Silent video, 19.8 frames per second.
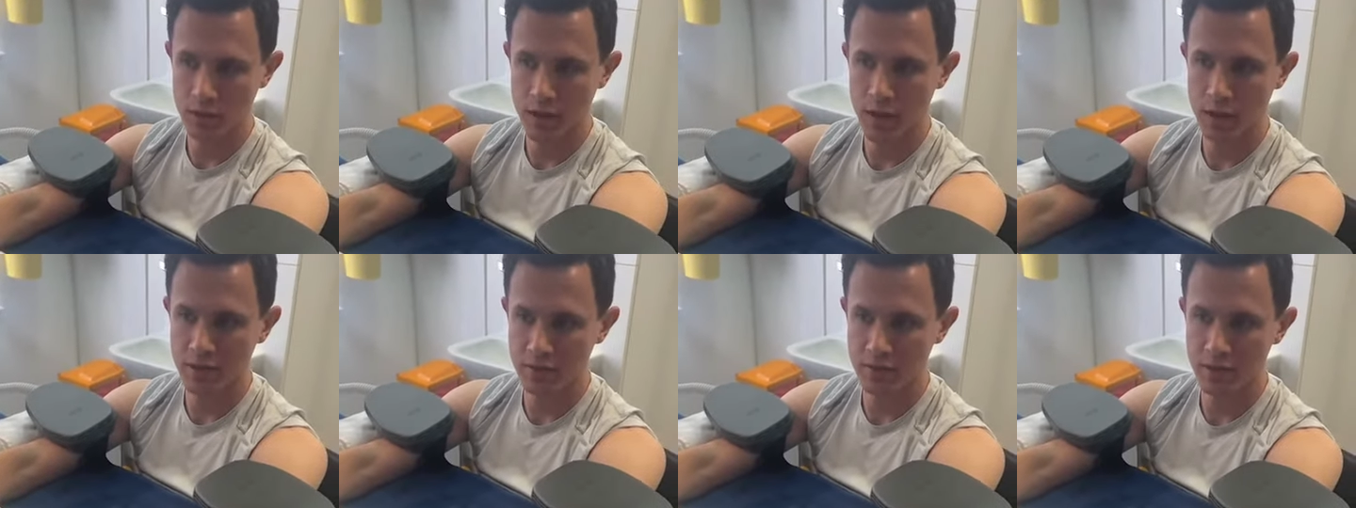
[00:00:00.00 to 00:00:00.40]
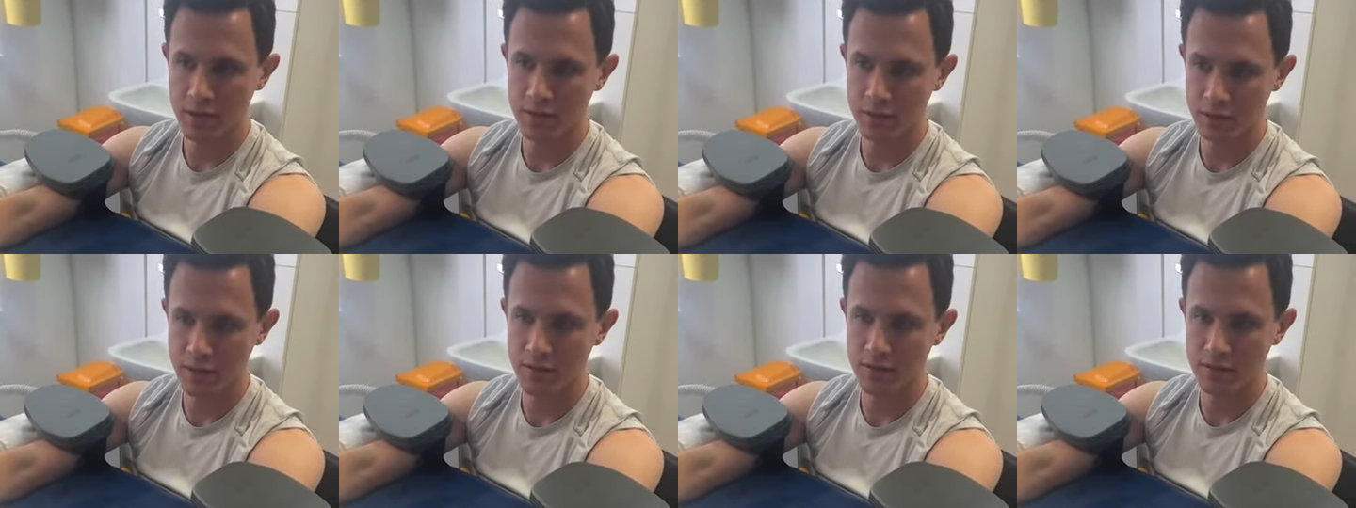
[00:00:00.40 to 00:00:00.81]
Yeah, I think
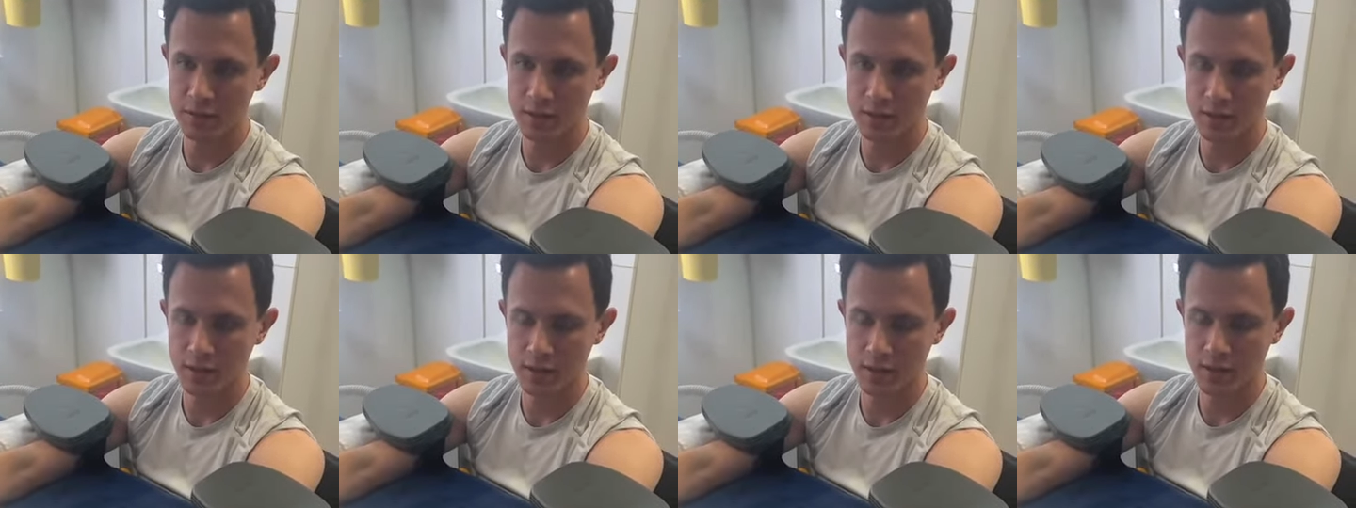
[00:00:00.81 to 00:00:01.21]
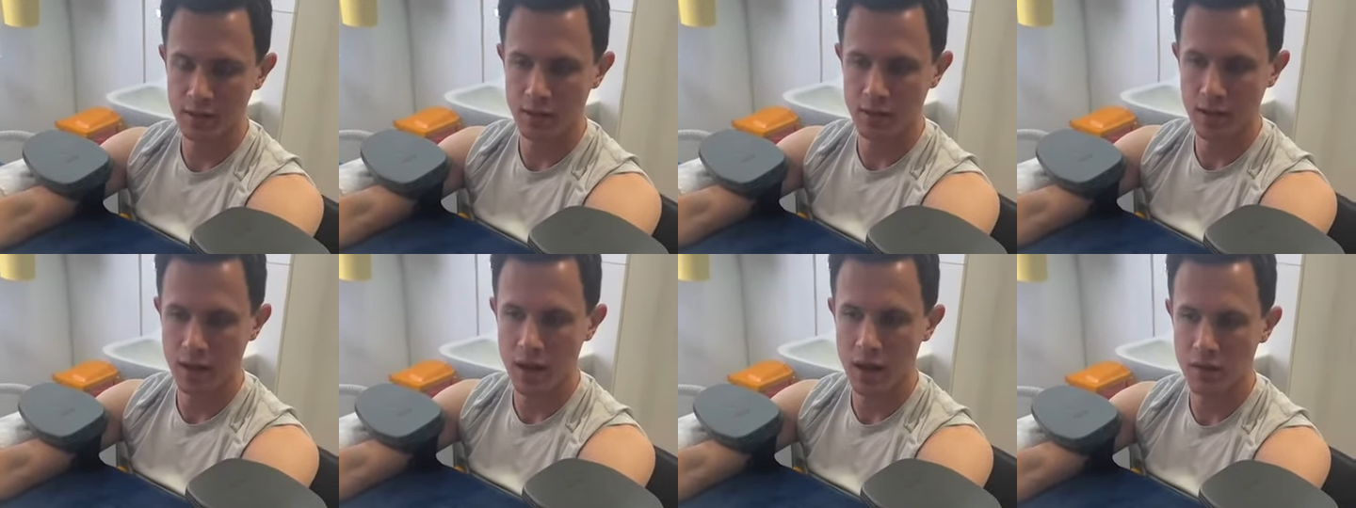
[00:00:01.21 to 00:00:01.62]
definitely
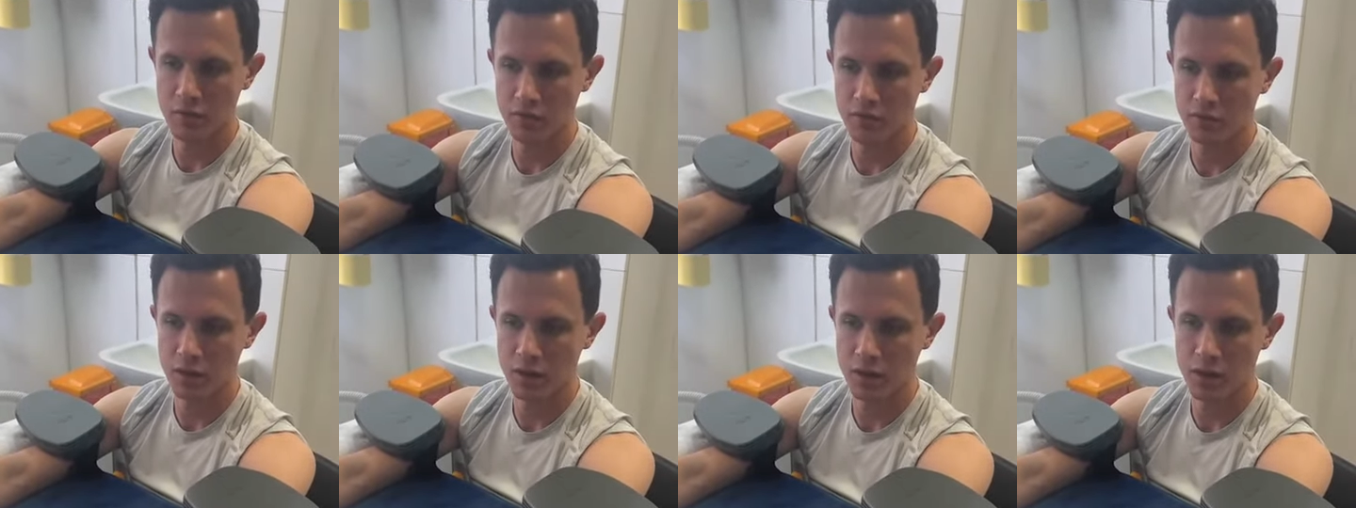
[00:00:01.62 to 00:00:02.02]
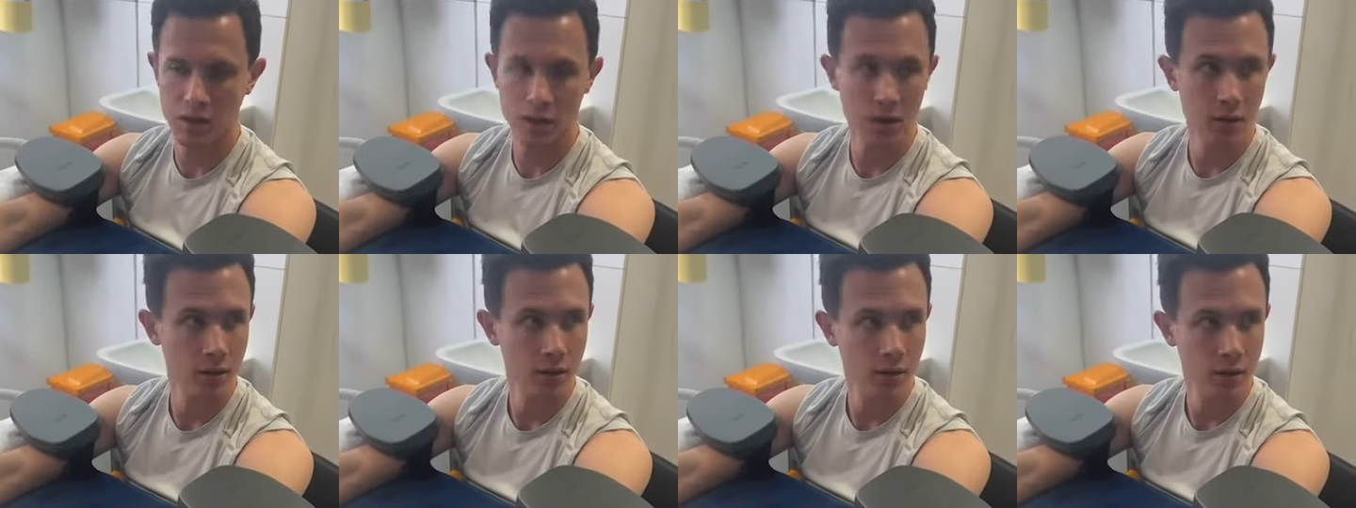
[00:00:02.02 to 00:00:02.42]
how
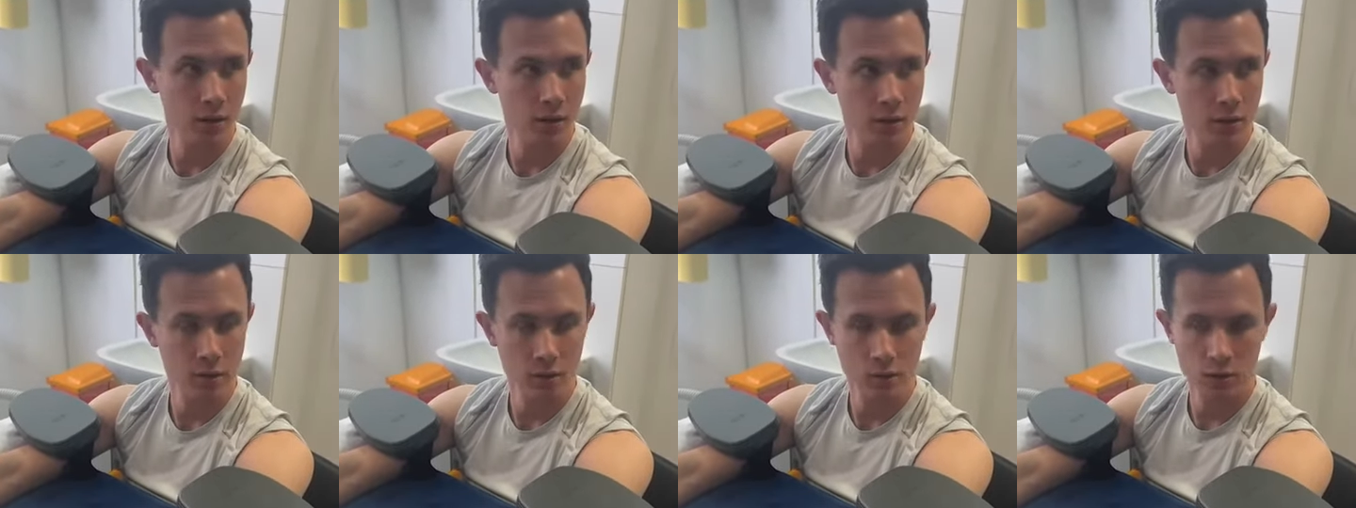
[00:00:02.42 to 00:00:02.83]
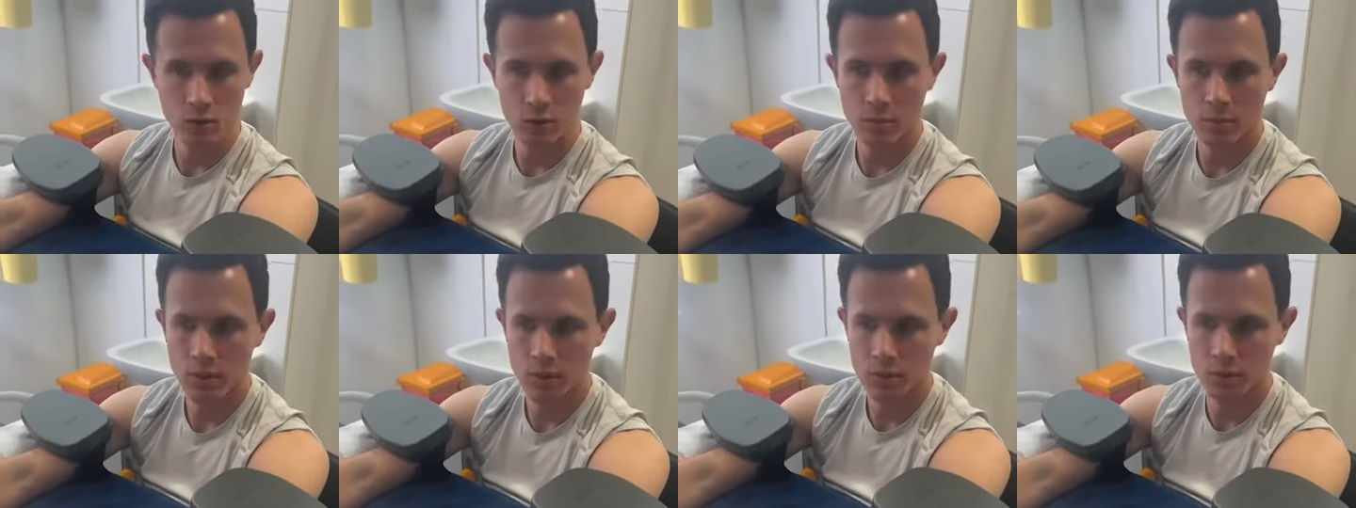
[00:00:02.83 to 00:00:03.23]
far your
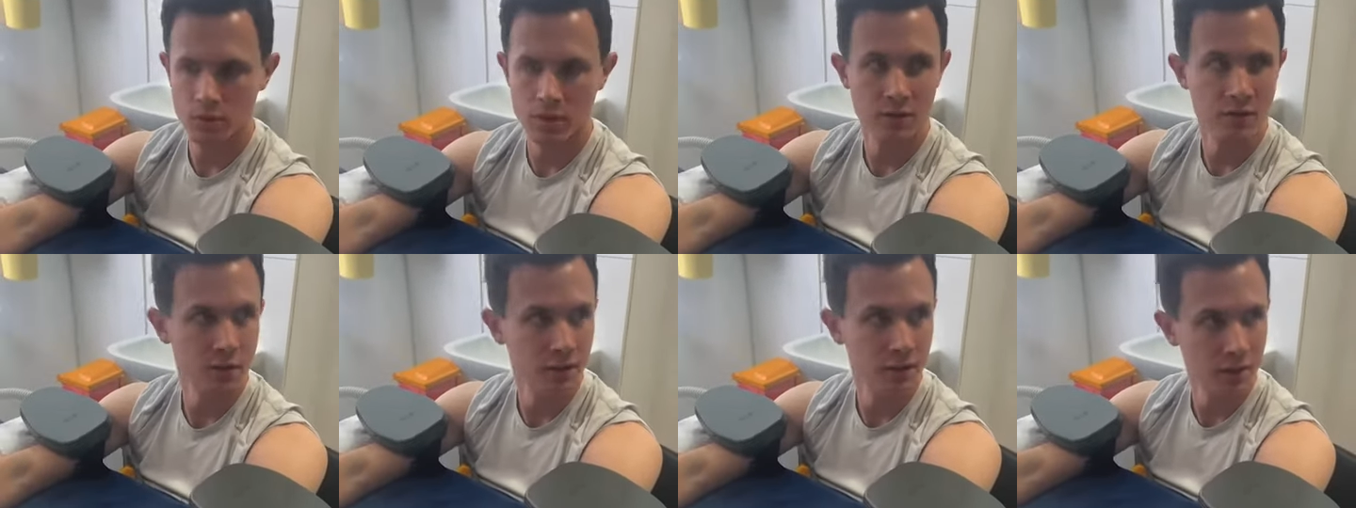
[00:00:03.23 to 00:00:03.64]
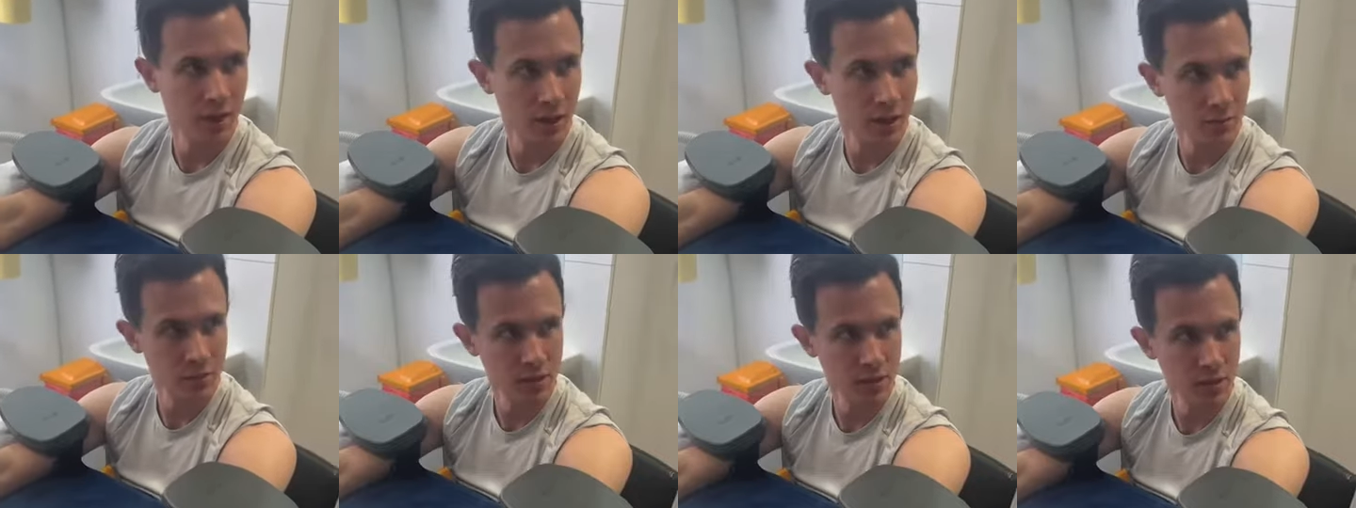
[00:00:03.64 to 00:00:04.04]
muscles have
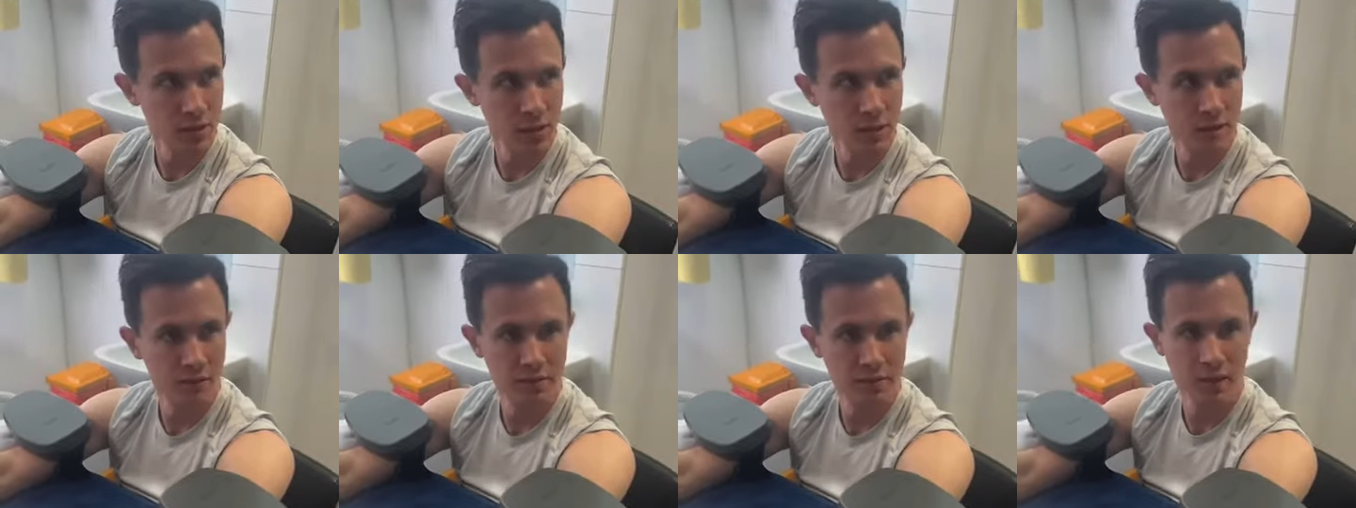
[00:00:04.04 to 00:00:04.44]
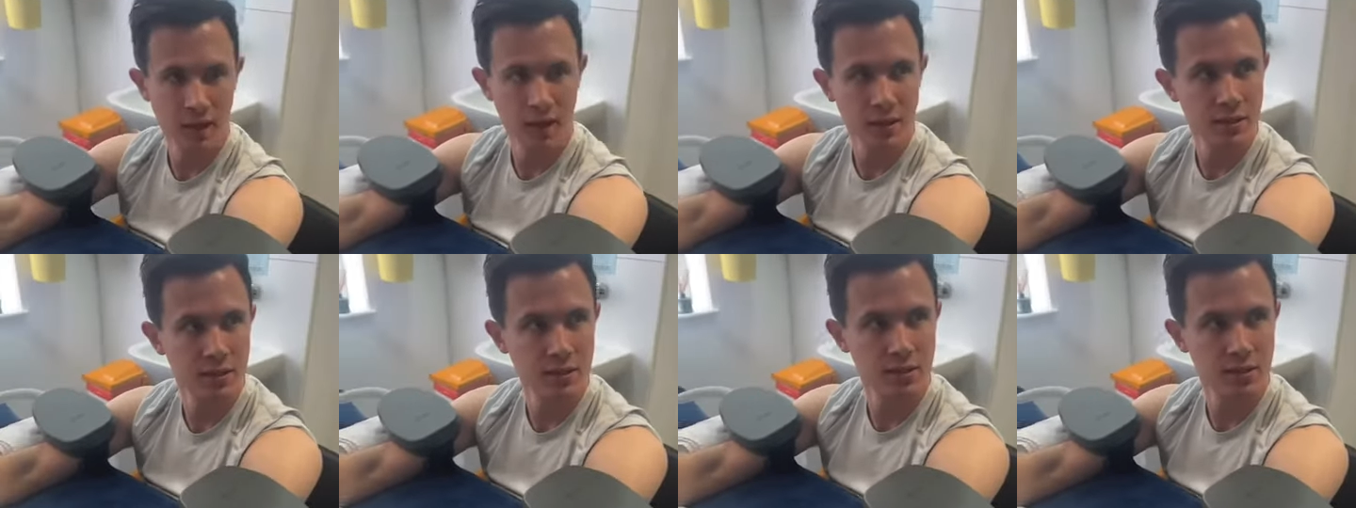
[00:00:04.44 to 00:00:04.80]
developed can affect